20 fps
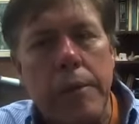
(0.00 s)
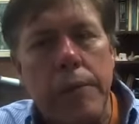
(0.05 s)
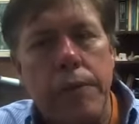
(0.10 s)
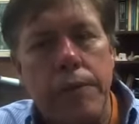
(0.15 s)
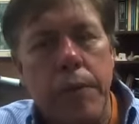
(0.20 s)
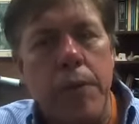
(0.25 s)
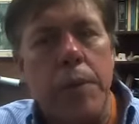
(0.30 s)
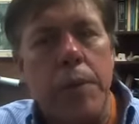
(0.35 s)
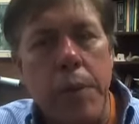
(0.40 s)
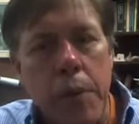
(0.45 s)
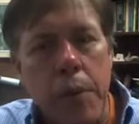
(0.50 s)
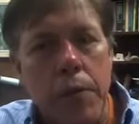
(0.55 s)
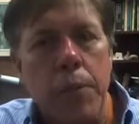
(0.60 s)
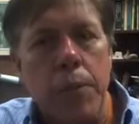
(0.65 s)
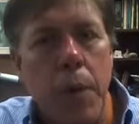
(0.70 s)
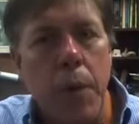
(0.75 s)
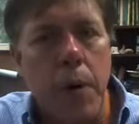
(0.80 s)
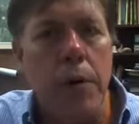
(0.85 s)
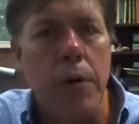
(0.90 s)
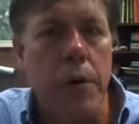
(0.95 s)
for the
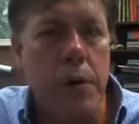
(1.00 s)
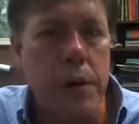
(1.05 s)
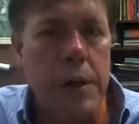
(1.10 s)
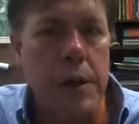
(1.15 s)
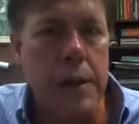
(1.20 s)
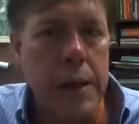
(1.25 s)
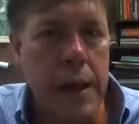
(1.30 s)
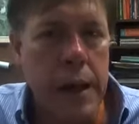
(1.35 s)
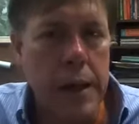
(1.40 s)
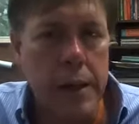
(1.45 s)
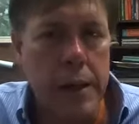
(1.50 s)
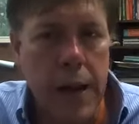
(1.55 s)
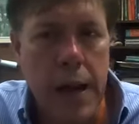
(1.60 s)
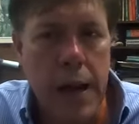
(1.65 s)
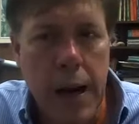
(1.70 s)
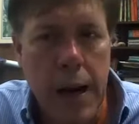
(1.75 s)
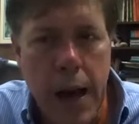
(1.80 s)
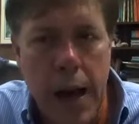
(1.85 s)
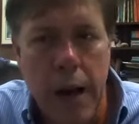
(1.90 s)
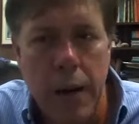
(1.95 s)
most part, you can take
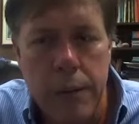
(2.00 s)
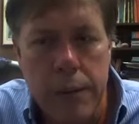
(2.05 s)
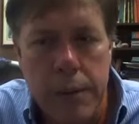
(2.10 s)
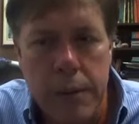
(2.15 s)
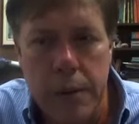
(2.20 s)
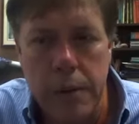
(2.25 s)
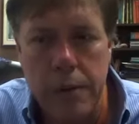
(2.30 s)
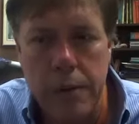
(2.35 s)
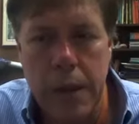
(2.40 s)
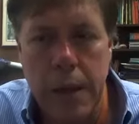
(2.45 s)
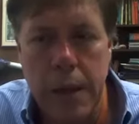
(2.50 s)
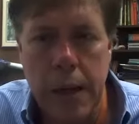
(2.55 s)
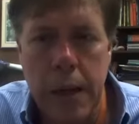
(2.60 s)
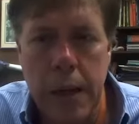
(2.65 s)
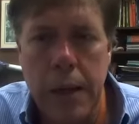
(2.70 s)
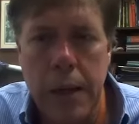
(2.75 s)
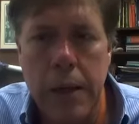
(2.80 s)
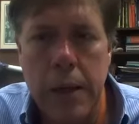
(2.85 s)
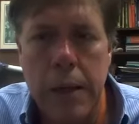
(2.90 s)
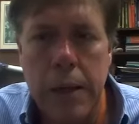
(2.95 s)
that out.
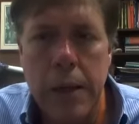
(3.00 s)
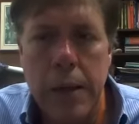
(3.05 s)
Okay.